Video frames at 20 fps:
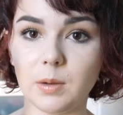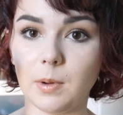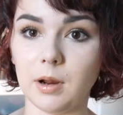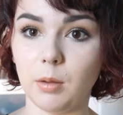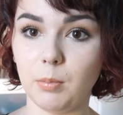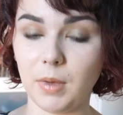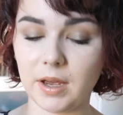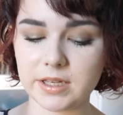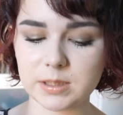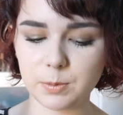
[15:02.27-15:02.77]
well
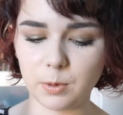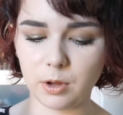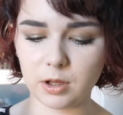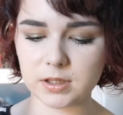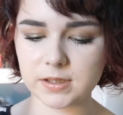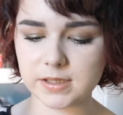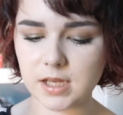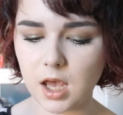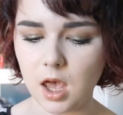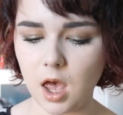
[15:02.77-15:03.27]
on my
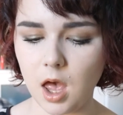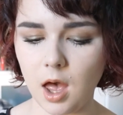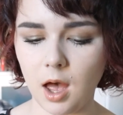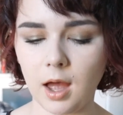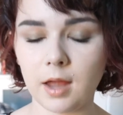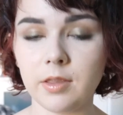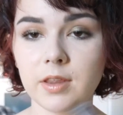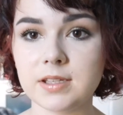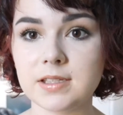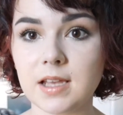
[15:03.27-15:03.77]
spots.
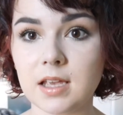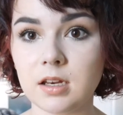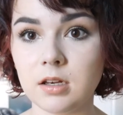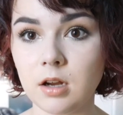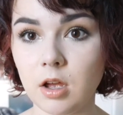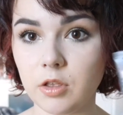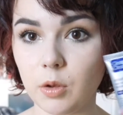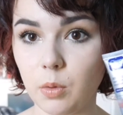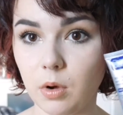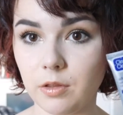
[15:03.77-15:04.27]
And this is
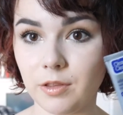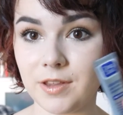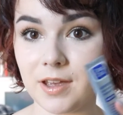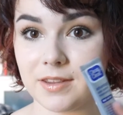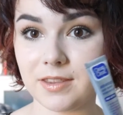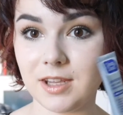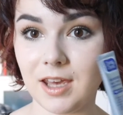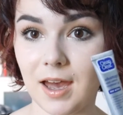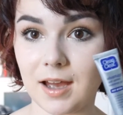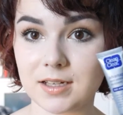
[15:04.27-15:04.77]
another one
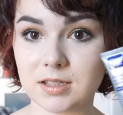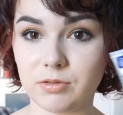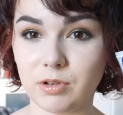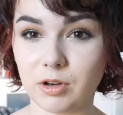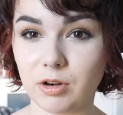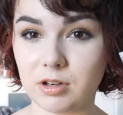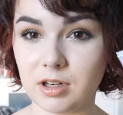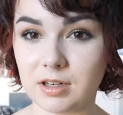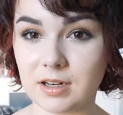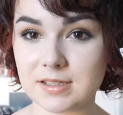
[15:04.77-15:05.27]
that the active
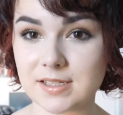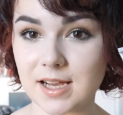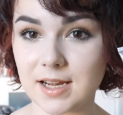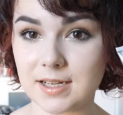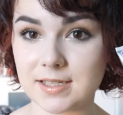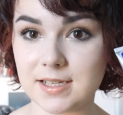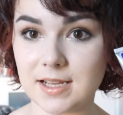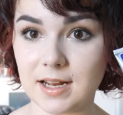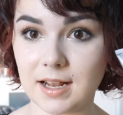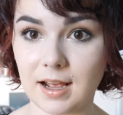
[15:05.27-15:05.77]
ingredient is
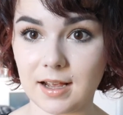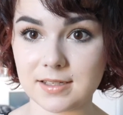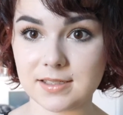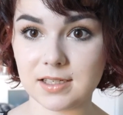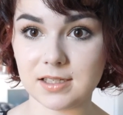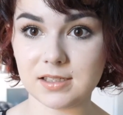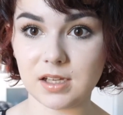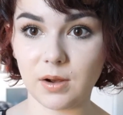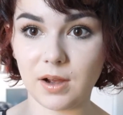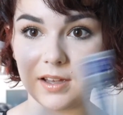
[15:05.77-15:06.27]
salicylic
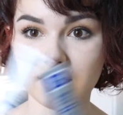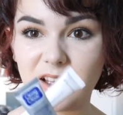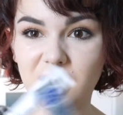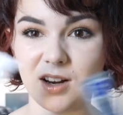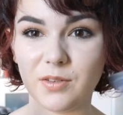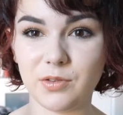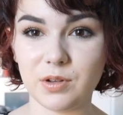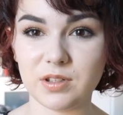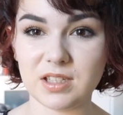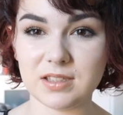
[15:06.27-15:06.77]
acid, so I
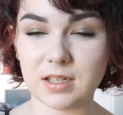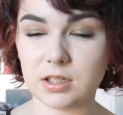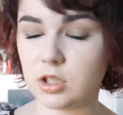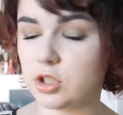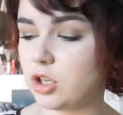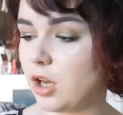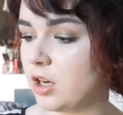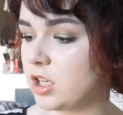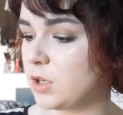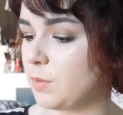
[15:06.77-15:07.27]
kind of use these
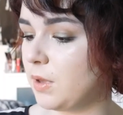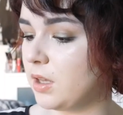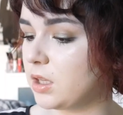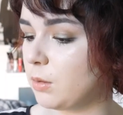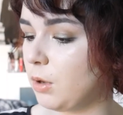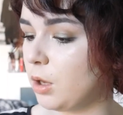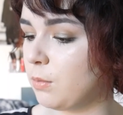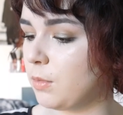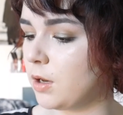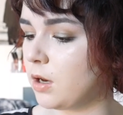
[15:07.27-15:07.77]
interchangeably at
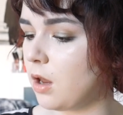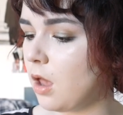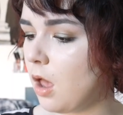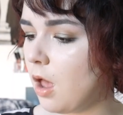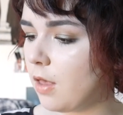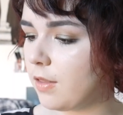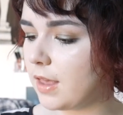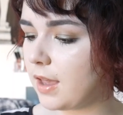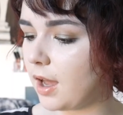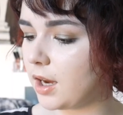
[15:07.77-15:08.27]
the moment.
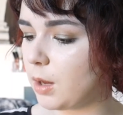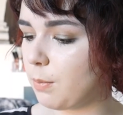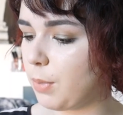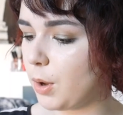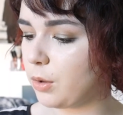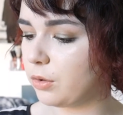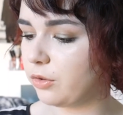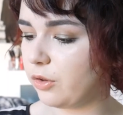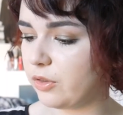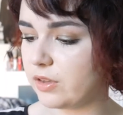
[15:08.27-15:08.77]
They kind of
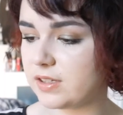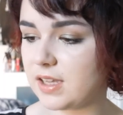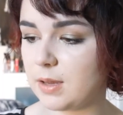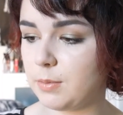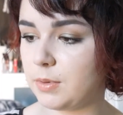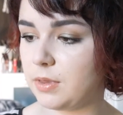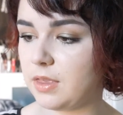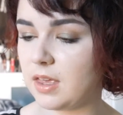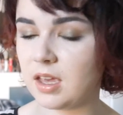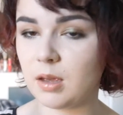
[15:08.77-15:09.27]
both do the
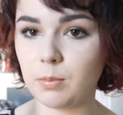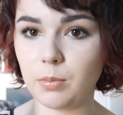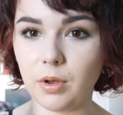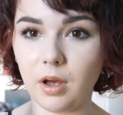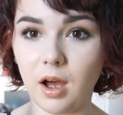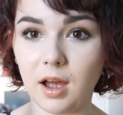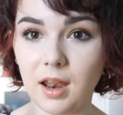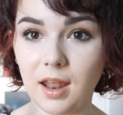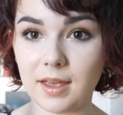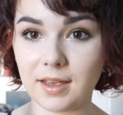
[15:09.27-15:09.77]
same thing,
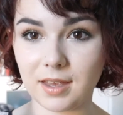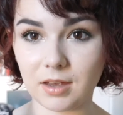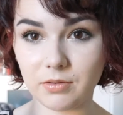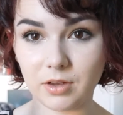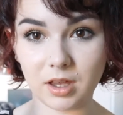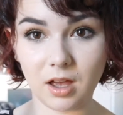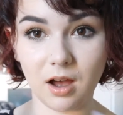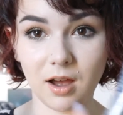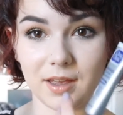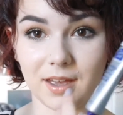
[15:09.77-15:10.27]
but I like
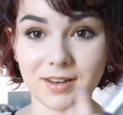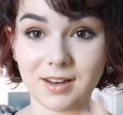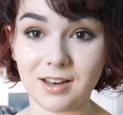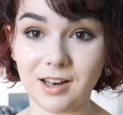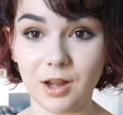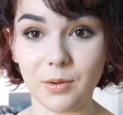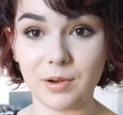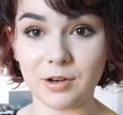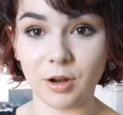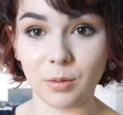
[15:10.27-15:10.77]
giving high-end
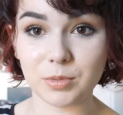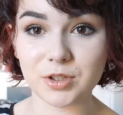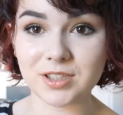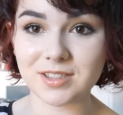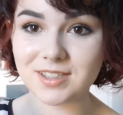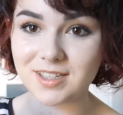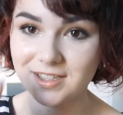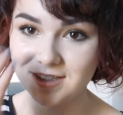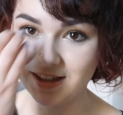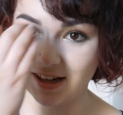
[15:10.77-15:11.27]
and low-end
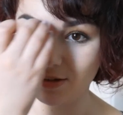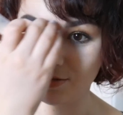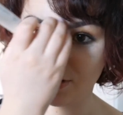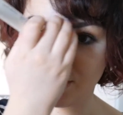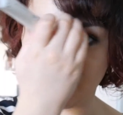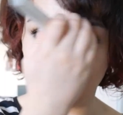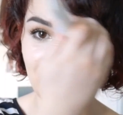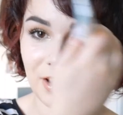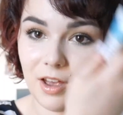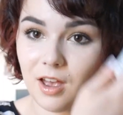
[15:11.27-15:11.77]
options because you never
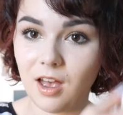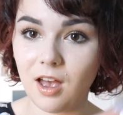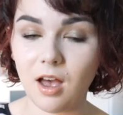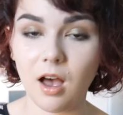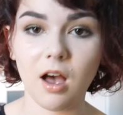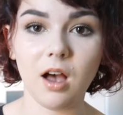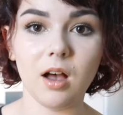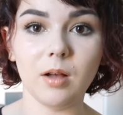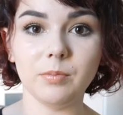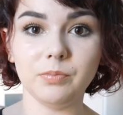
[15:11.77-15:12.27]

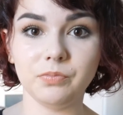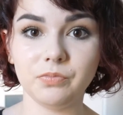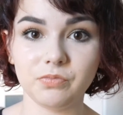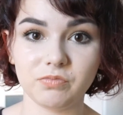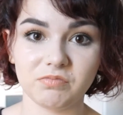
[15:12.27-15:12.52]
know